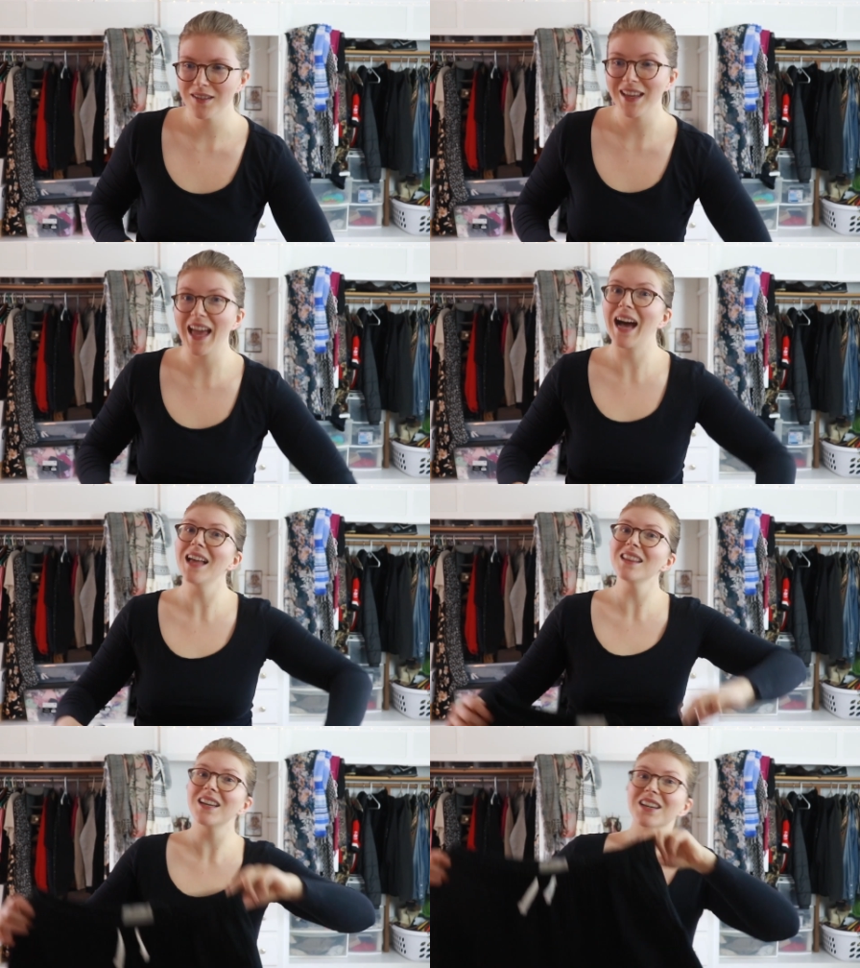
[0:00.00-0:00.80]

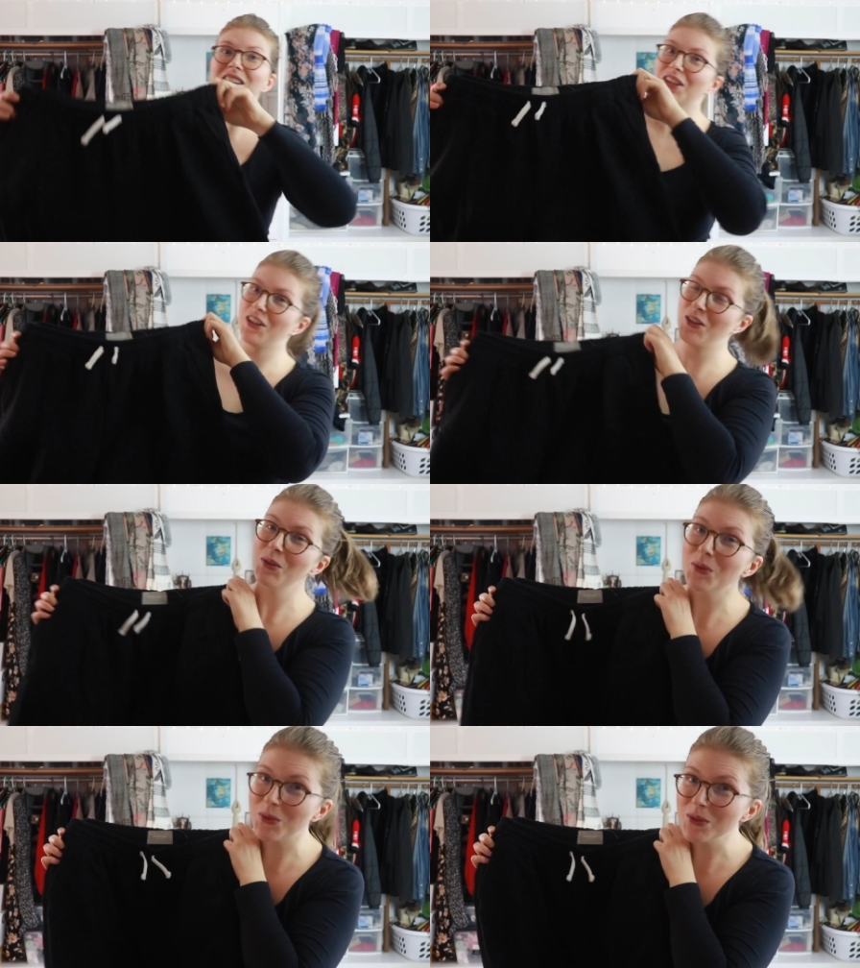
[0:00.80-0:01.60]
hella
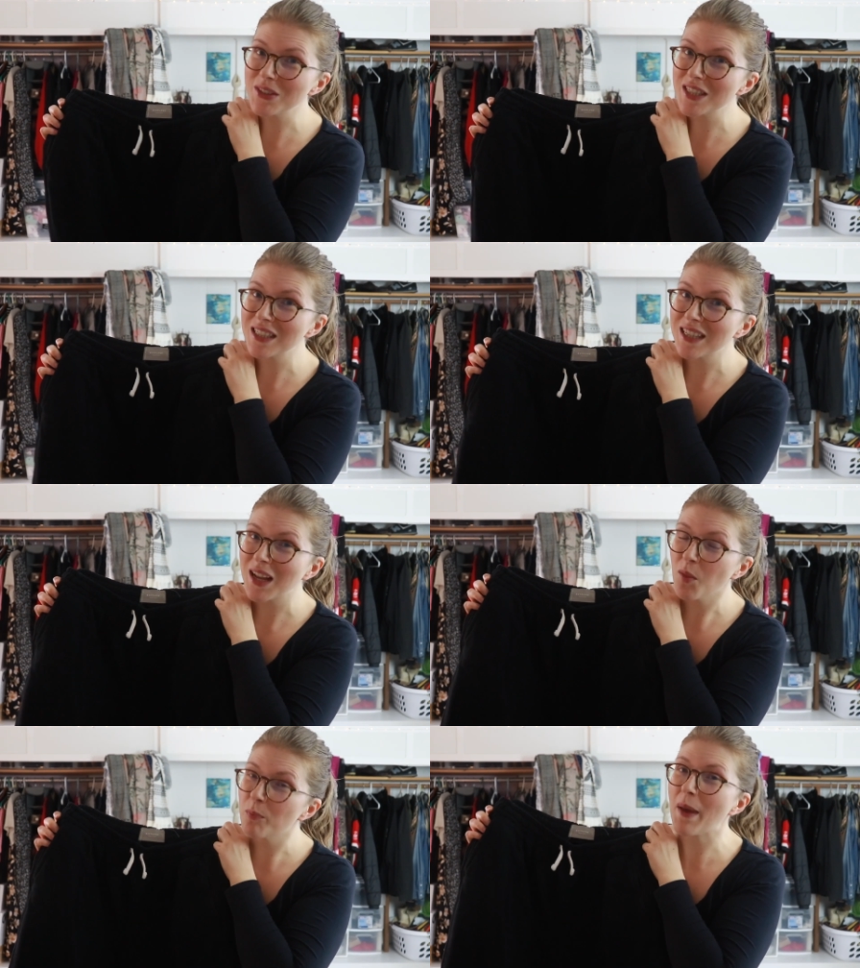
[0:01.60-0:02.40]
cute
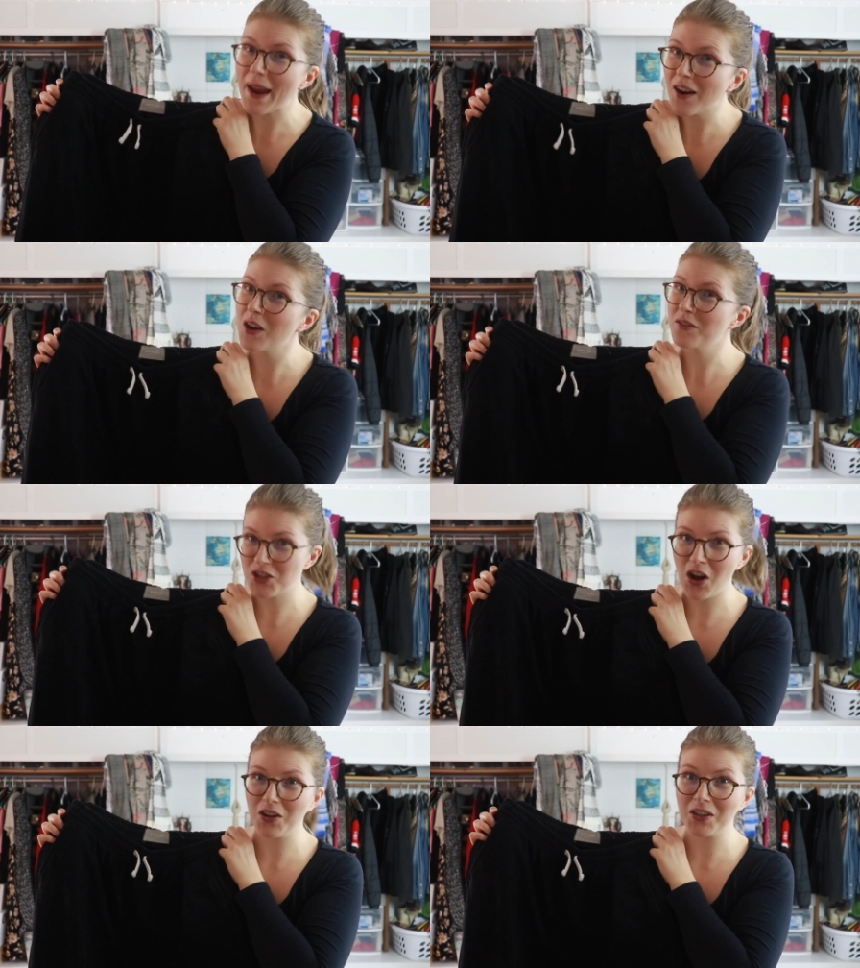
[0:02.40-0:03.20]
pair of
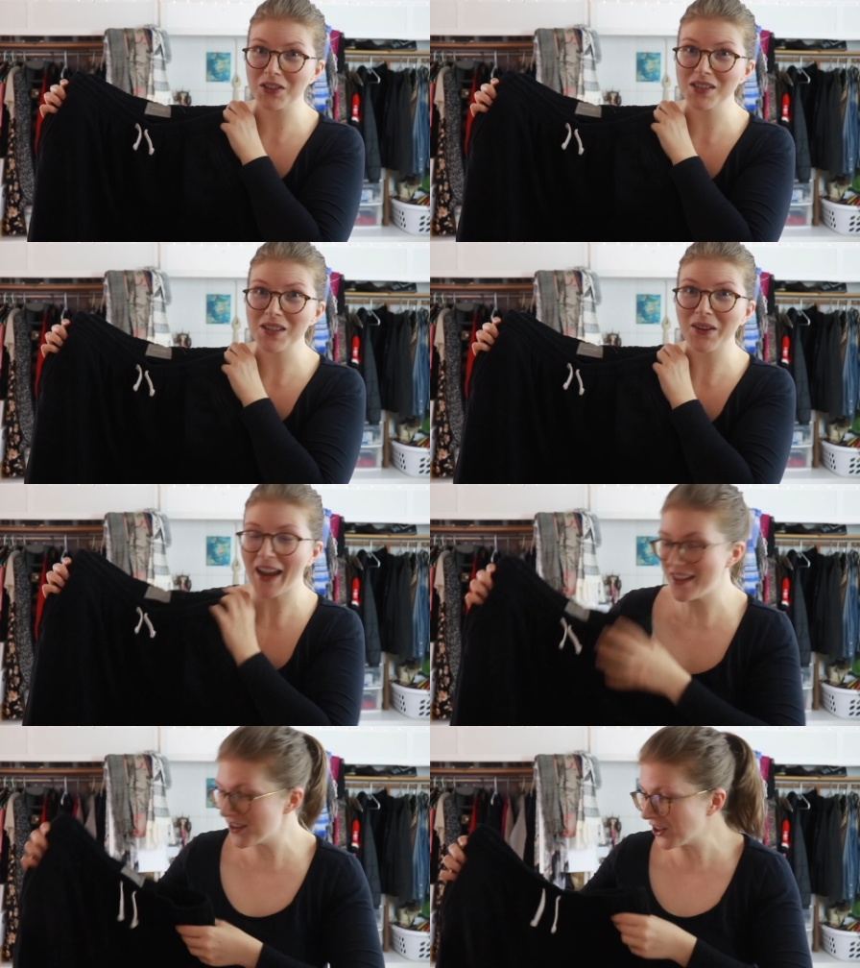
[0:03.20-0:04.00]
joggers.
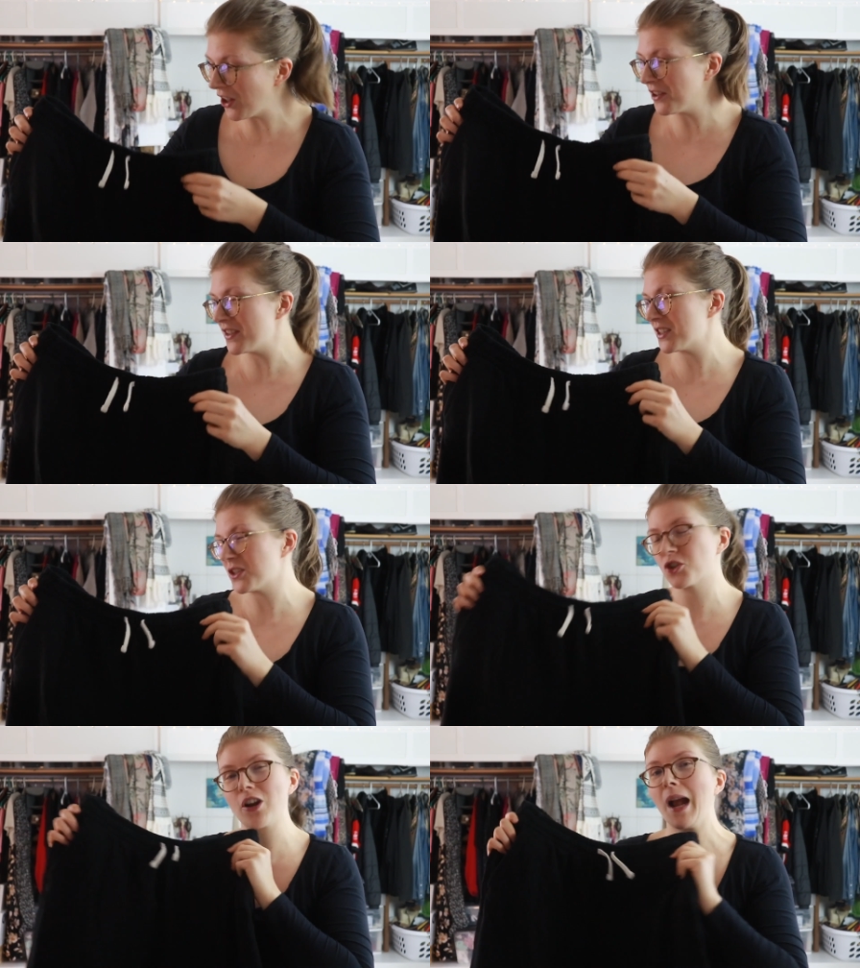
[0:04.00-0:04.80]
Okay, they're calling this
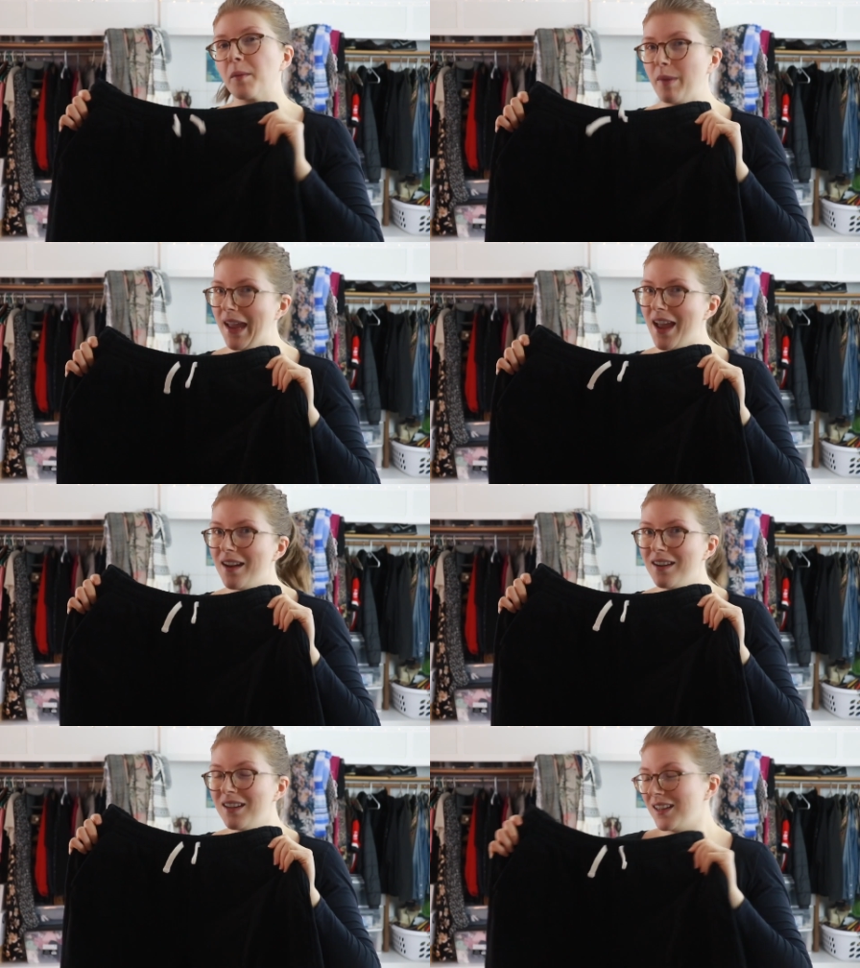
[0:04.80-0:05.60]
the Track
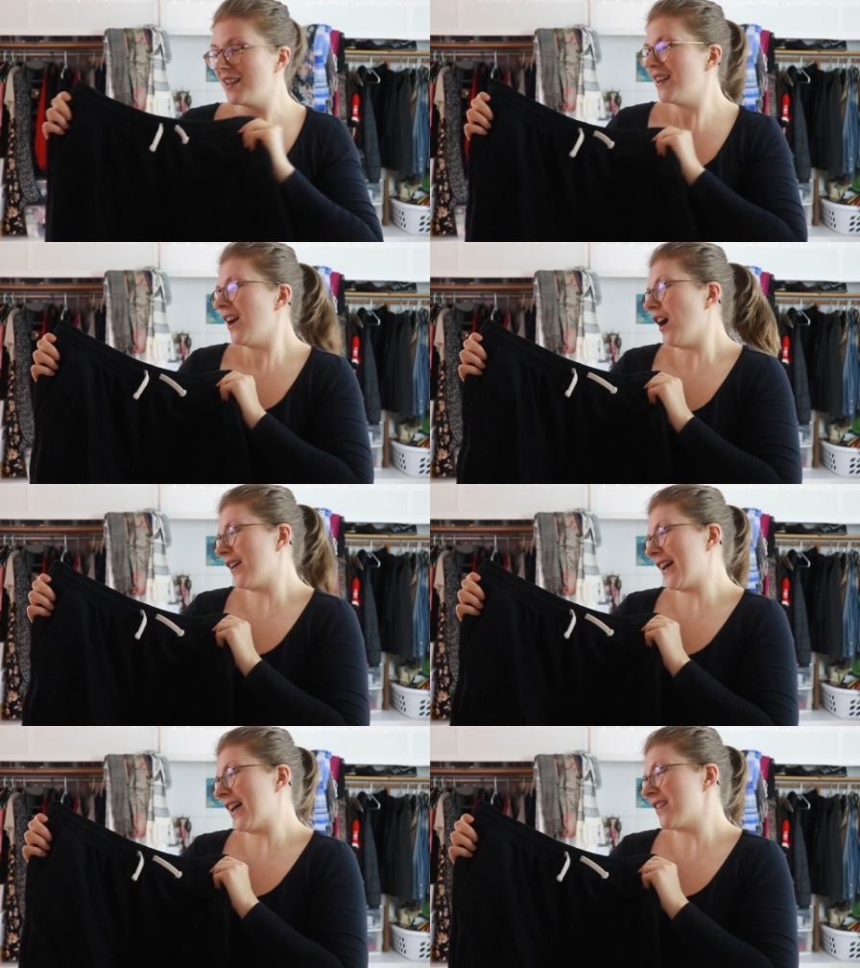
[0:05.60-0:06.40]
Pant. All
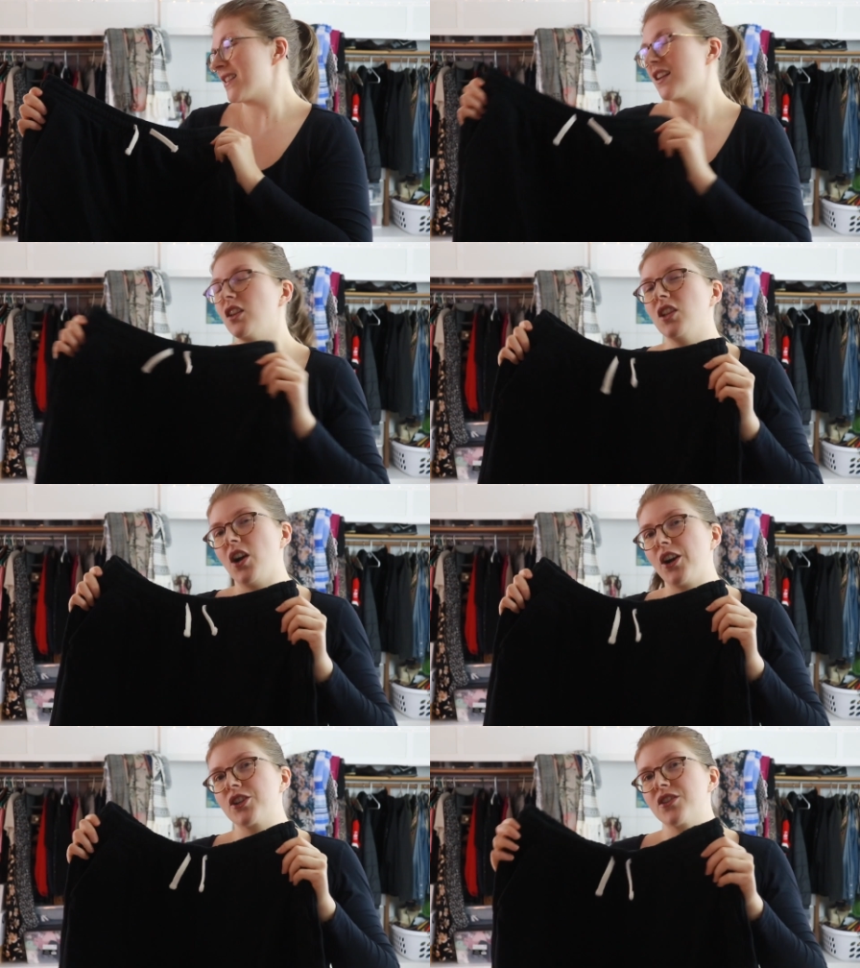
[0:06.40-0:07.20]
right, I got this in a
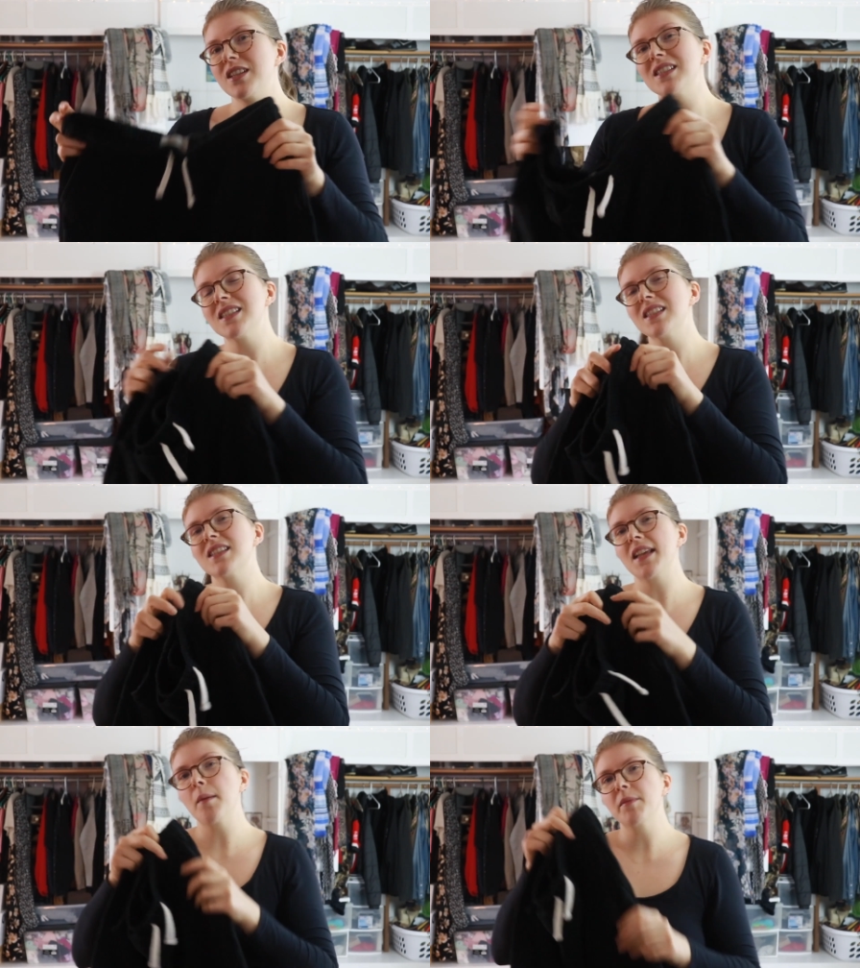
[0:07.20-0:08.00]
large. This is the
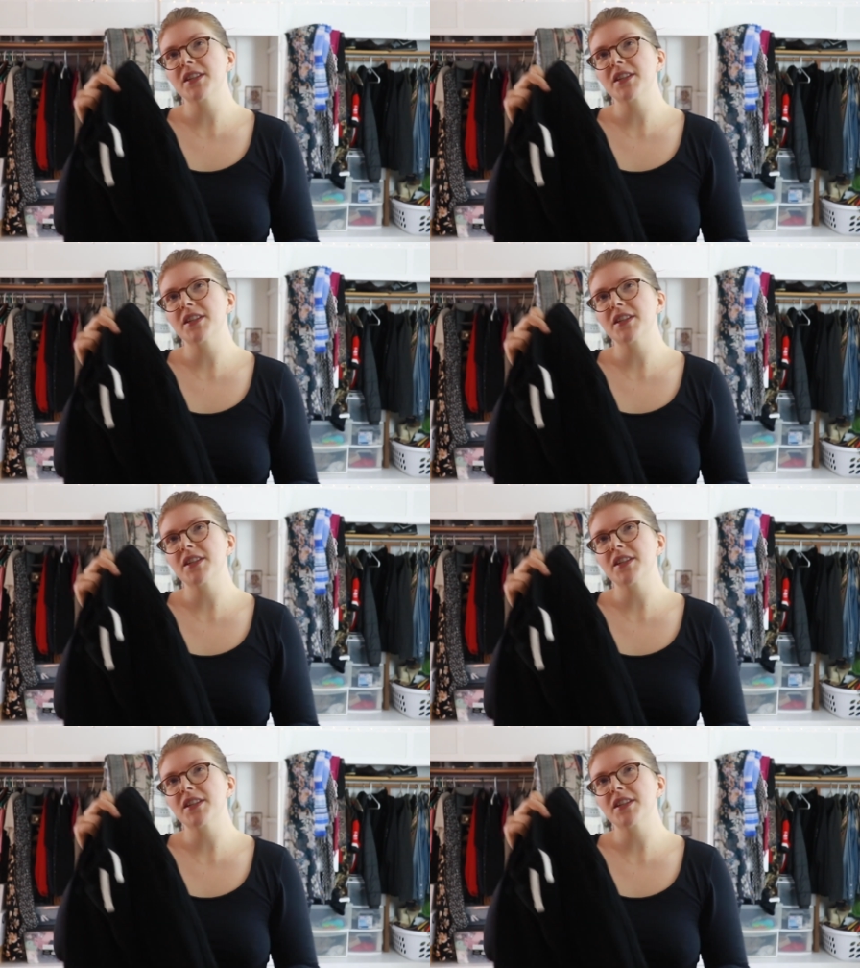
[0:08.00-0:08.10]
same